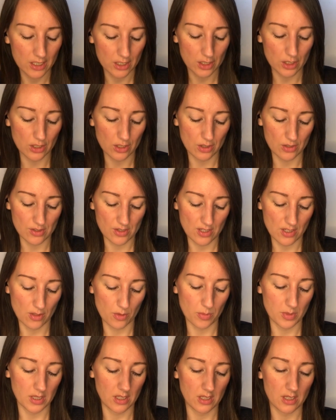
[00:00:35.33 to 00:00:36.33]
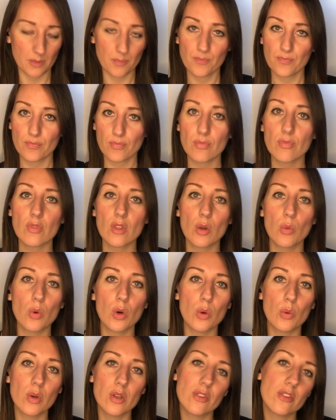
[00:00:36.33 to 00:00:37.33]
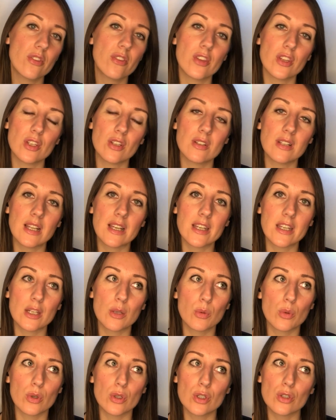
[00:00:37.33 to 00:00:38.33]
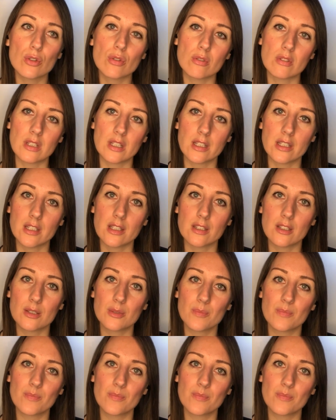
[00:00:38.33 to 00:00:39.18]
You could tell me what ones that you like, what you don't like.